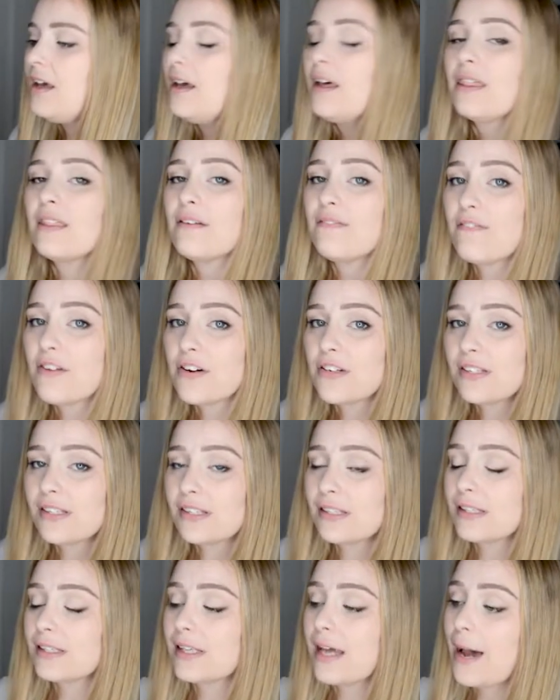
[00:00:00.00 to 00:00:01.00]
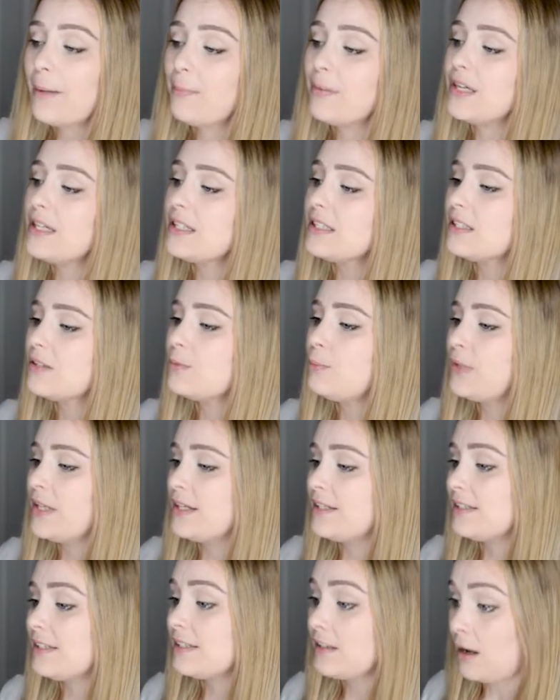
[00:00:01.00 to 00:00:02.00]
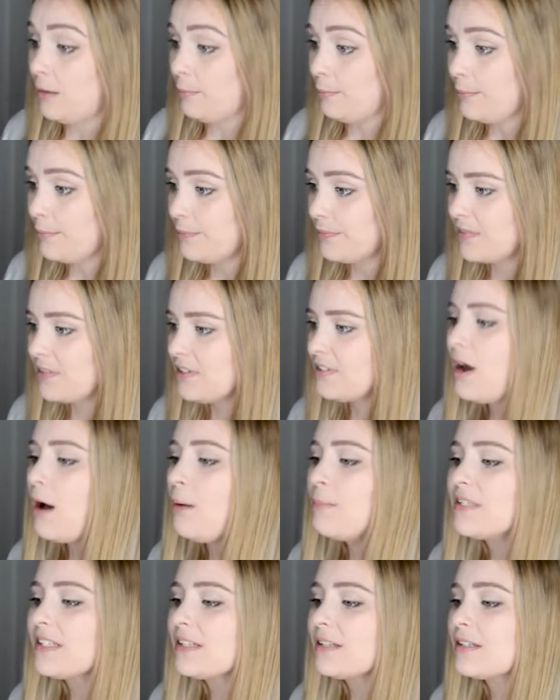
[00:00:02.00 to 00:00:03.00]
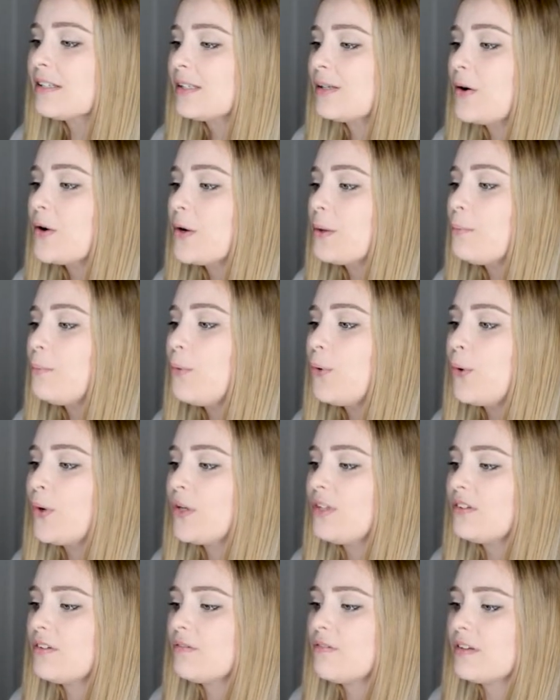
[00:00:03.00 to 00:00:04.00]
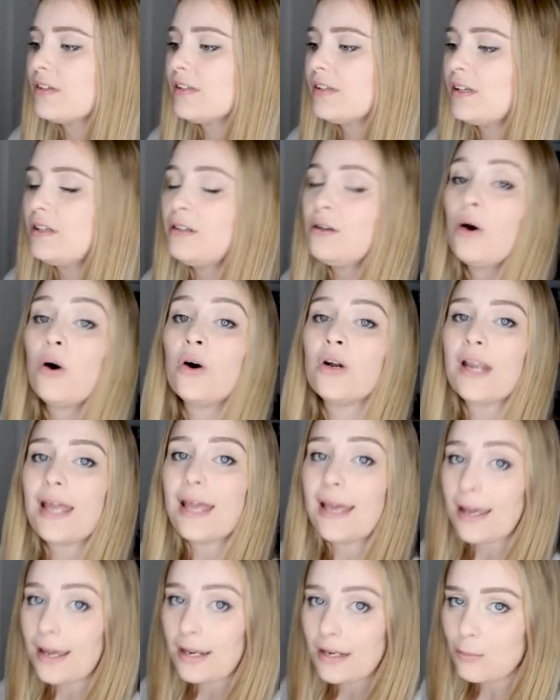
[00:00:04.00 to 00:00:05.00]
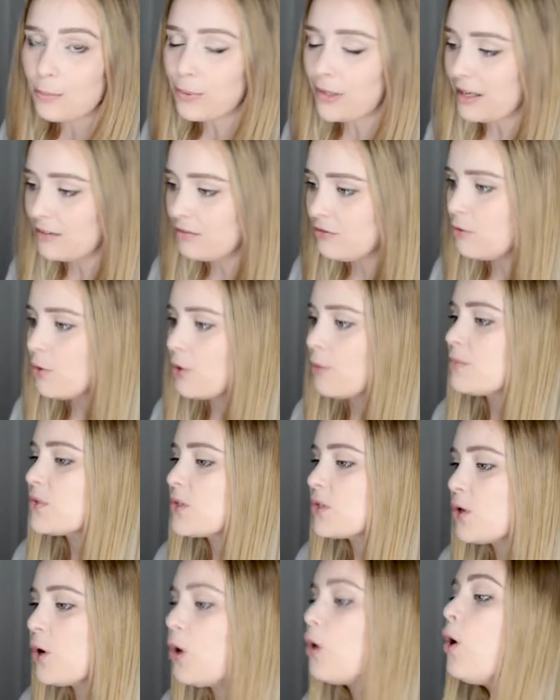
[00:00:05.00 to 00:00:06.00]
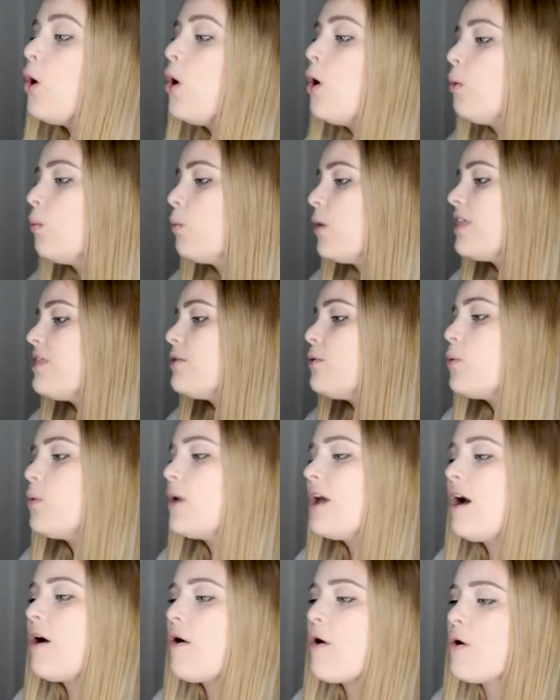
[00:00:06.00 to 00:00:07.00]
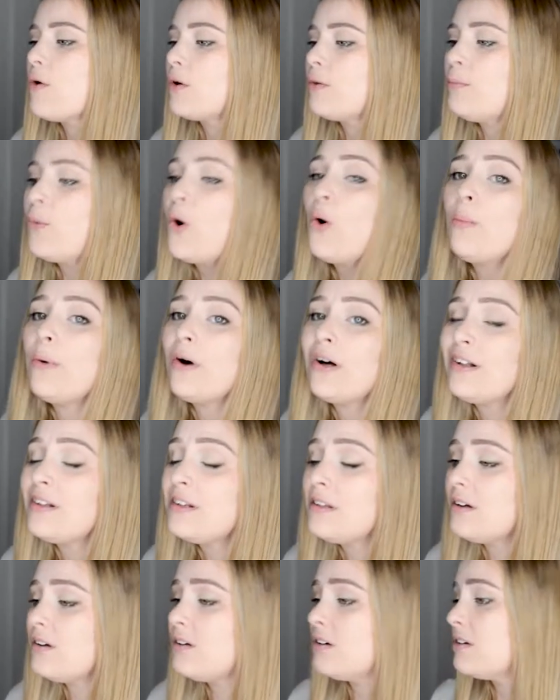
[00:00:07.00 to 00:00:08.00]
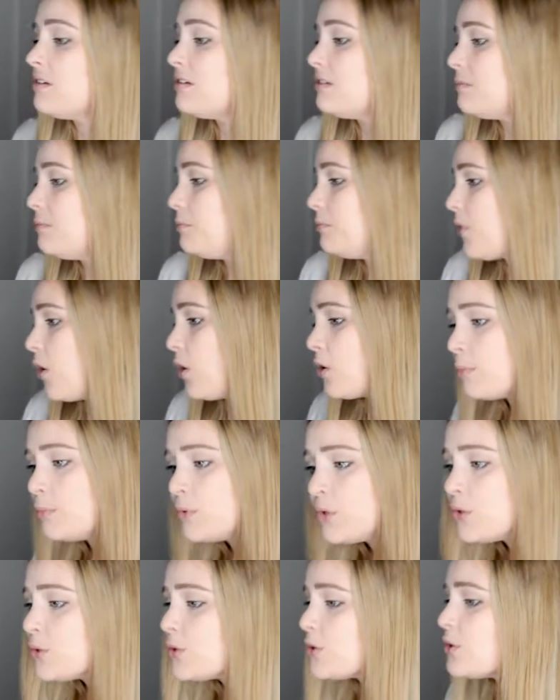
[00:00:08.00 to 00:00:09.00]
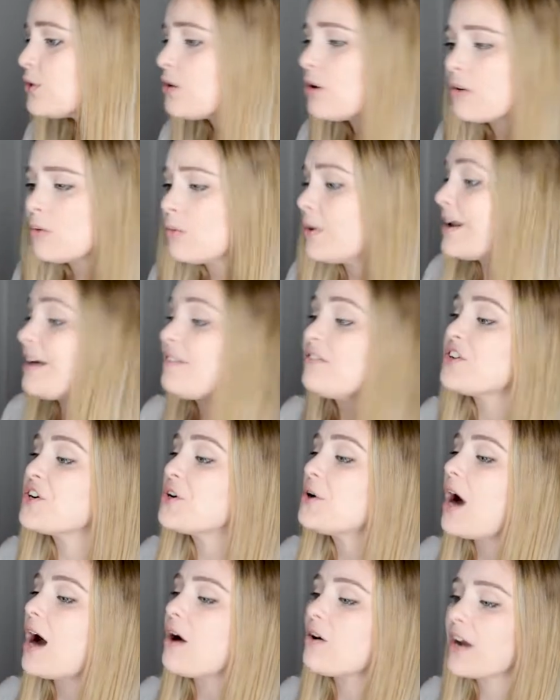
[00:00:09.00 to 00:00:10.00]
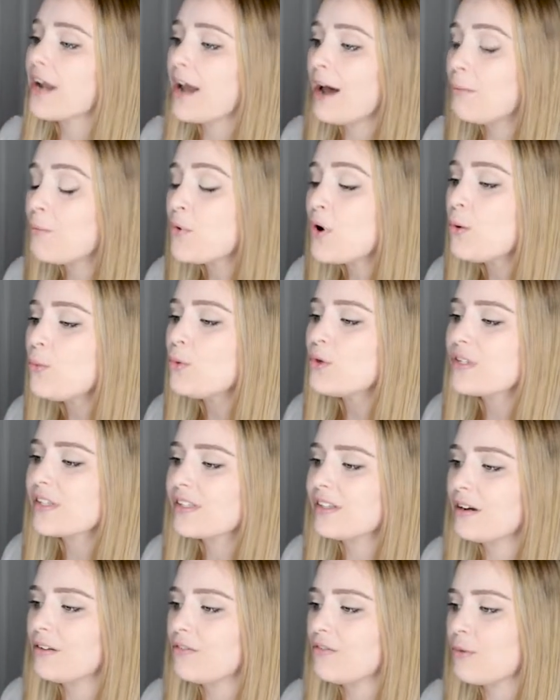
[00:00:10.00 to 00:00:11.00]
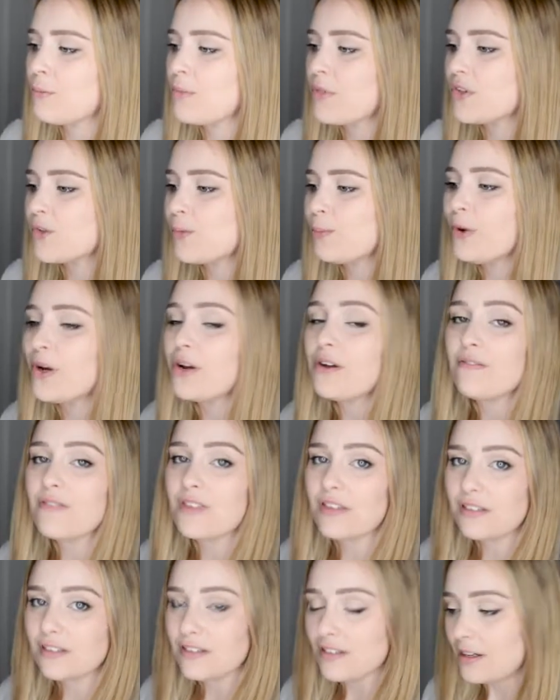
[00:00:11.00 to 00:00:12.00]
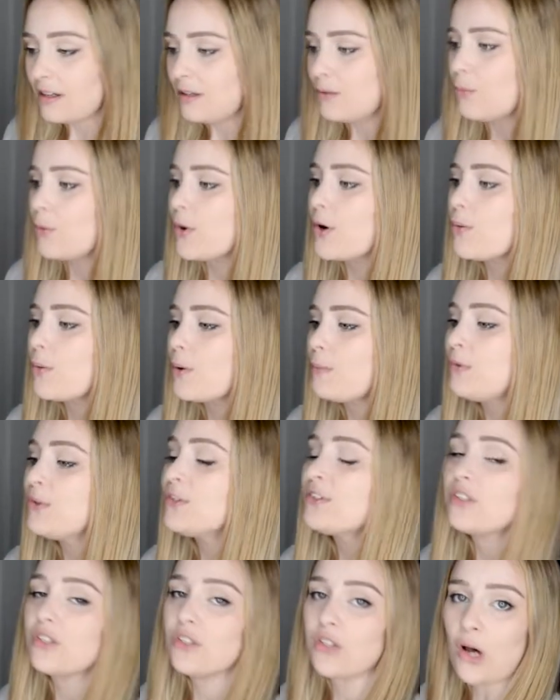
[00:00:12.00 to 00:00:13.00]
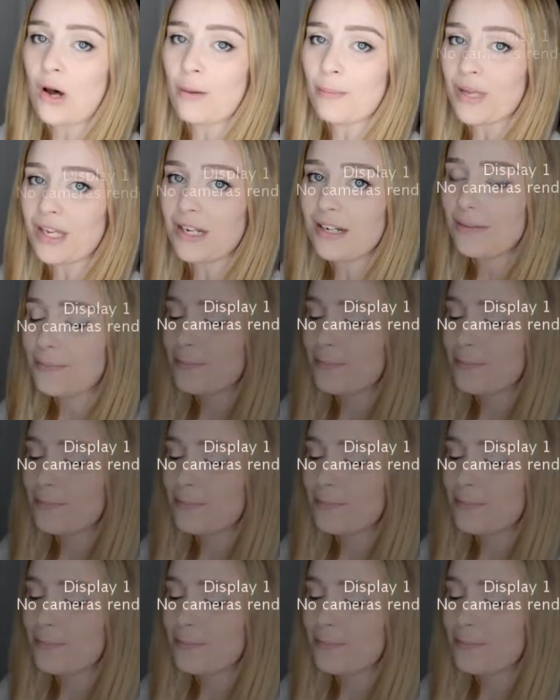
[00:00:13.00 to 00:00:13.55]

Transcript: The first step is to place Tom. Tom is the starting point of the scene on any platform. So whether we are on mobile, on a computer or whatever, our camera will start from the spot of the scene where we put Tom in.